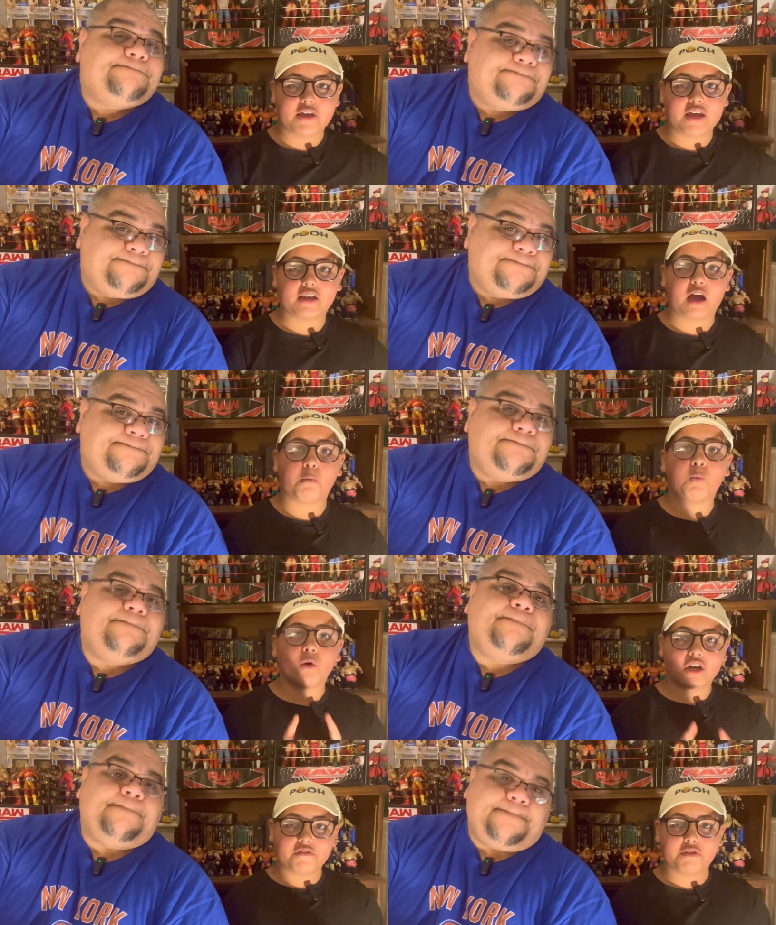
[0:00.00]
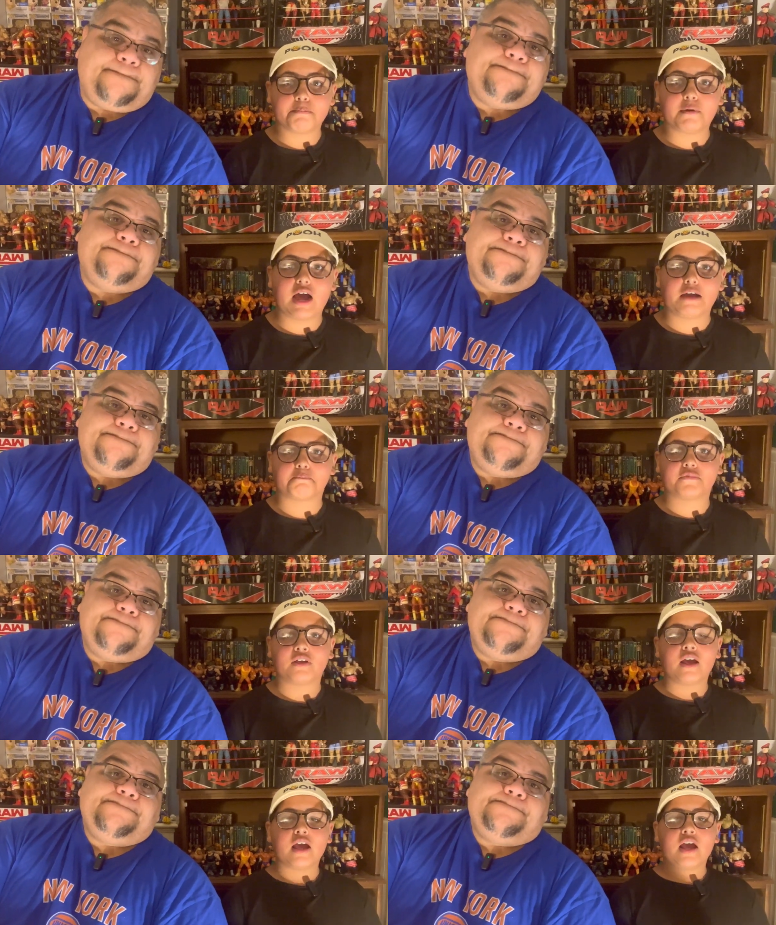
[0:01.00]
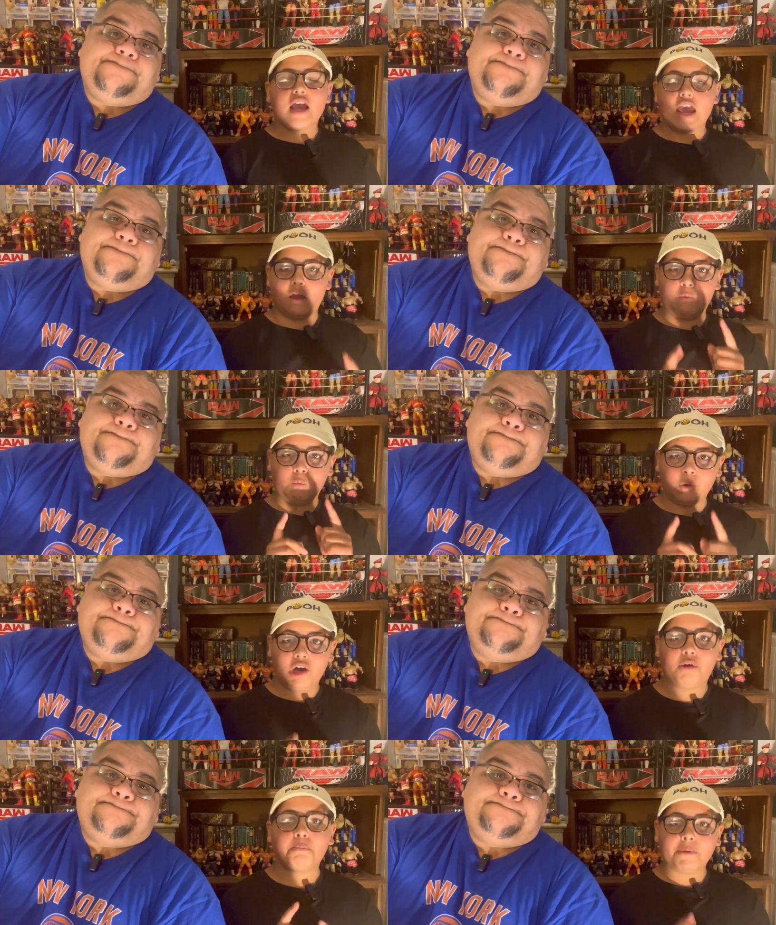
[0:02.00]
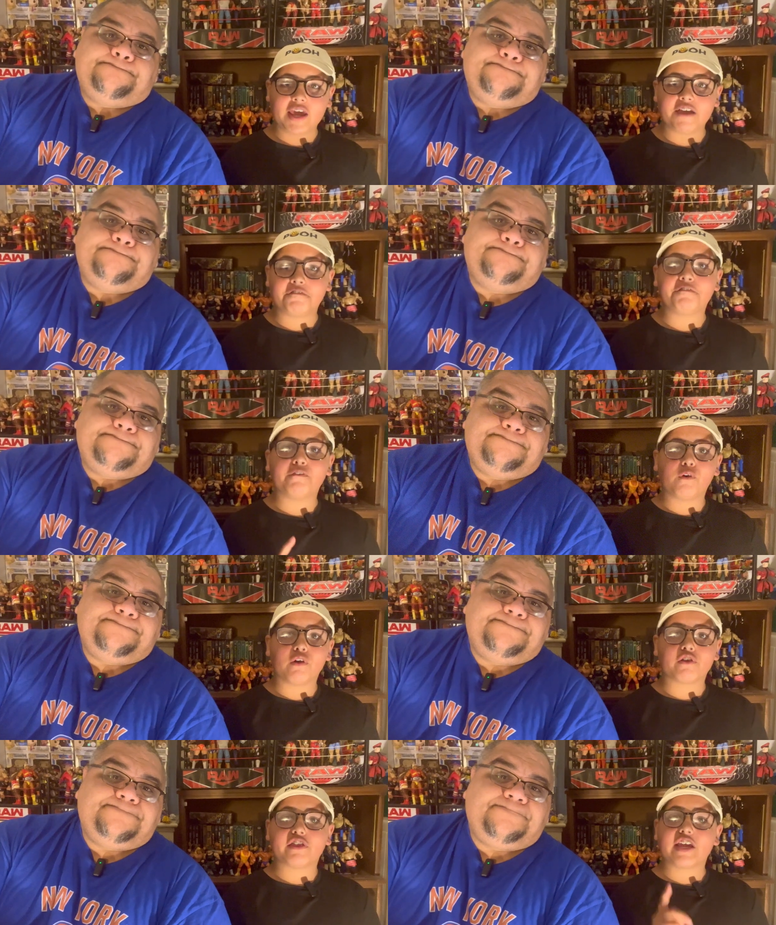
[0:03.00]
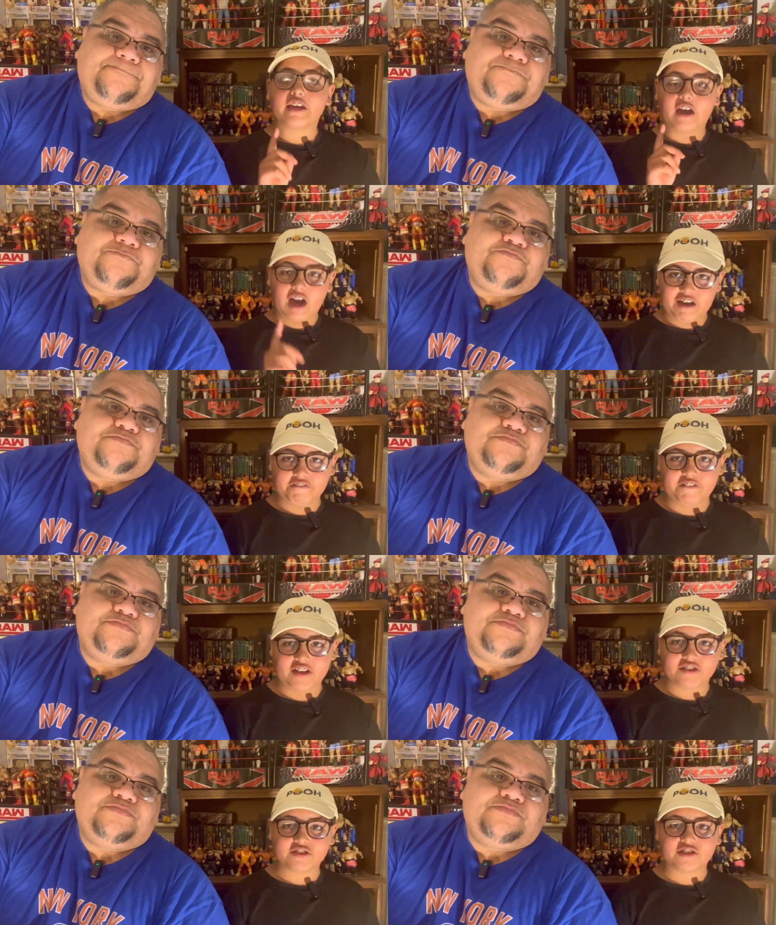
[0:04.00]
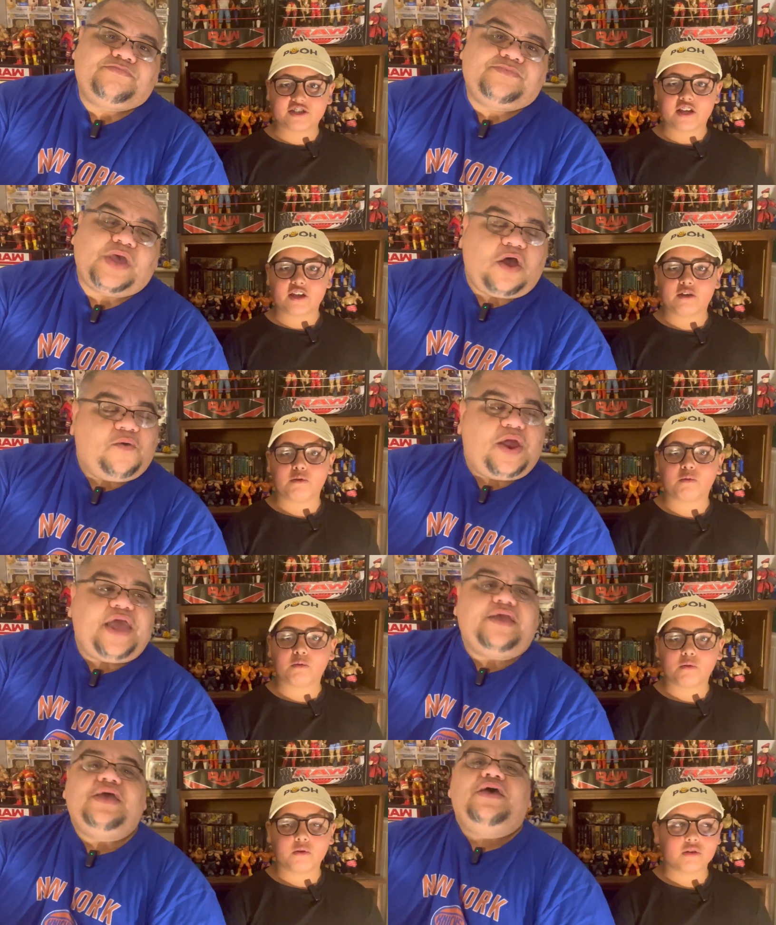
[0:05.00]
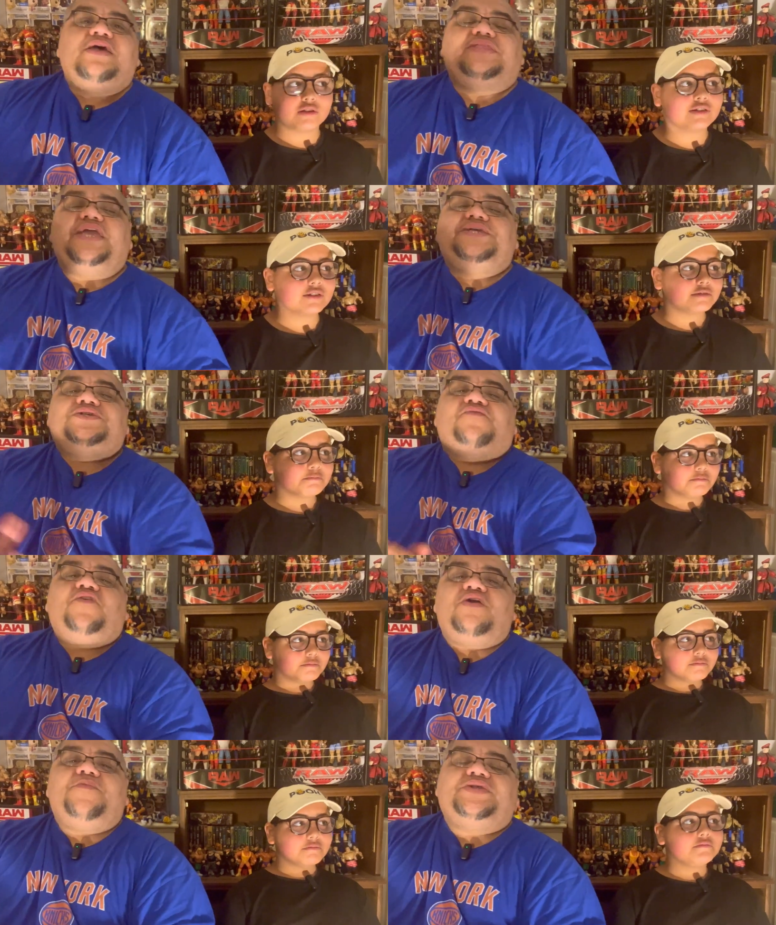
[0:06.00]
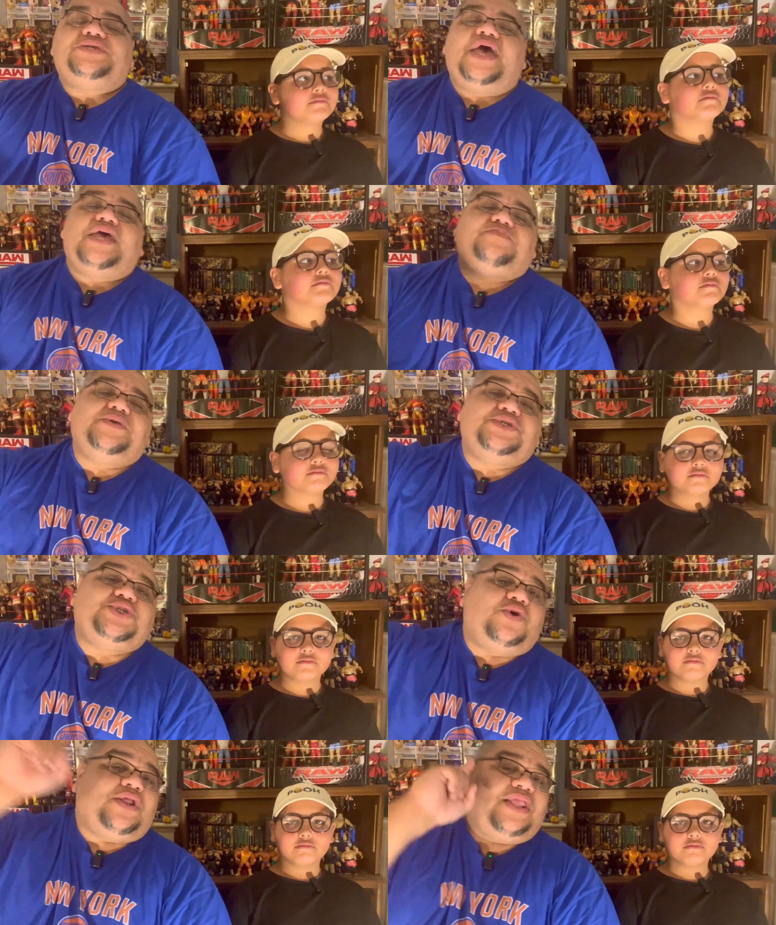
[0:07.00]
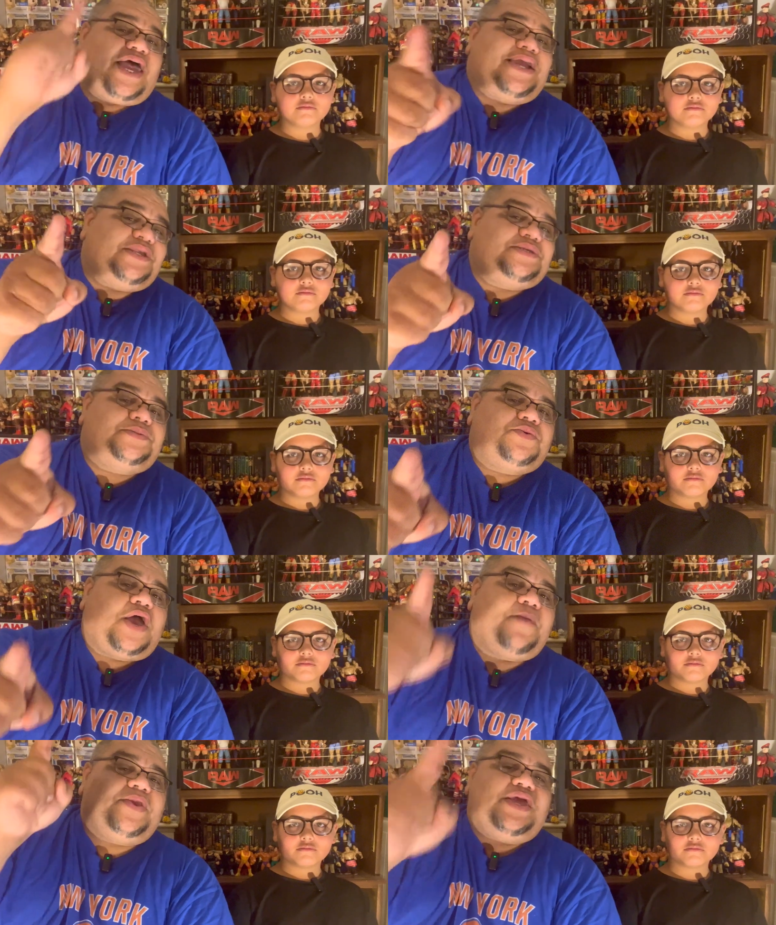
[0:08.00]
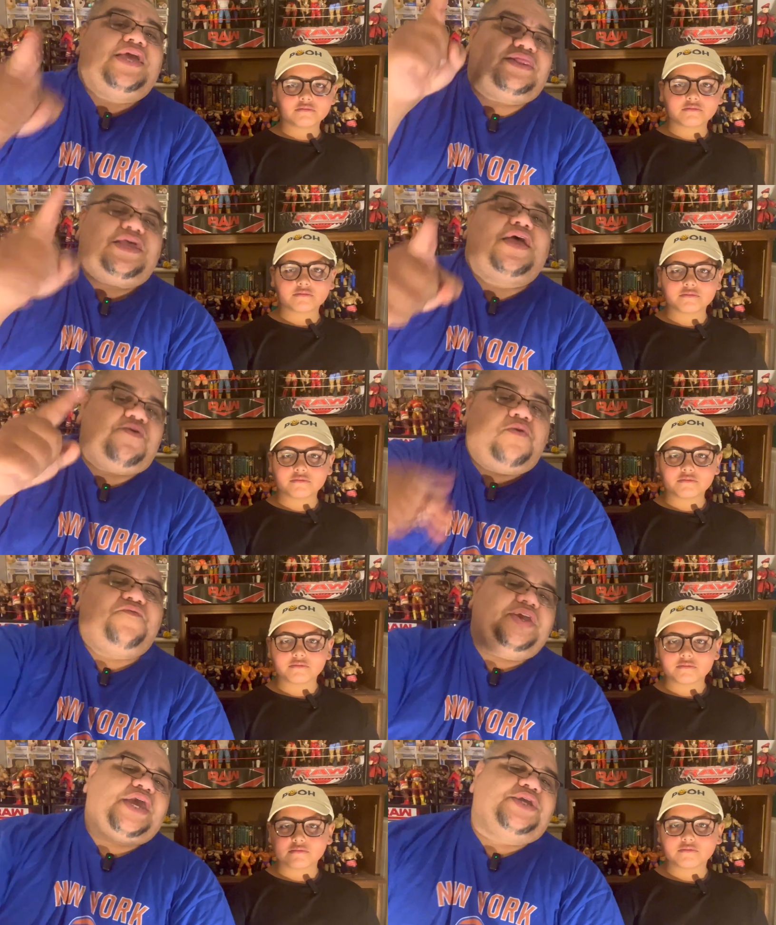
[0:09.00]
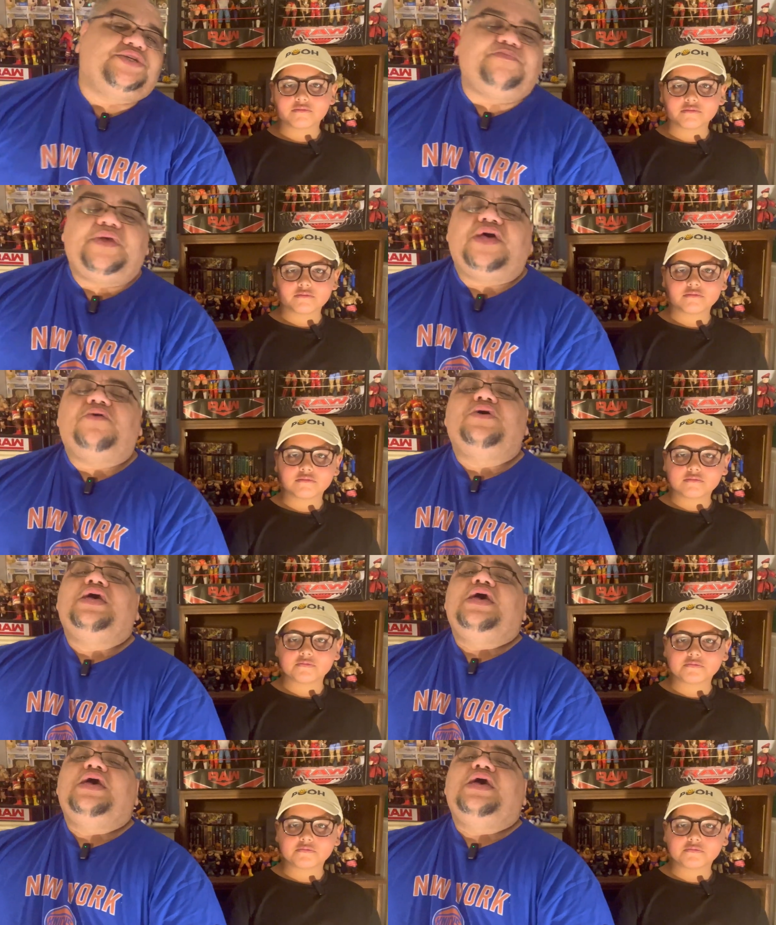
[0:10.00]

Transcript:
Speaker 1: peek of one of the pops. It will be for The Office.
Speaker 2: All right. Thank you so very much, guys. Be sure to like and subscribe and hit that notification bell.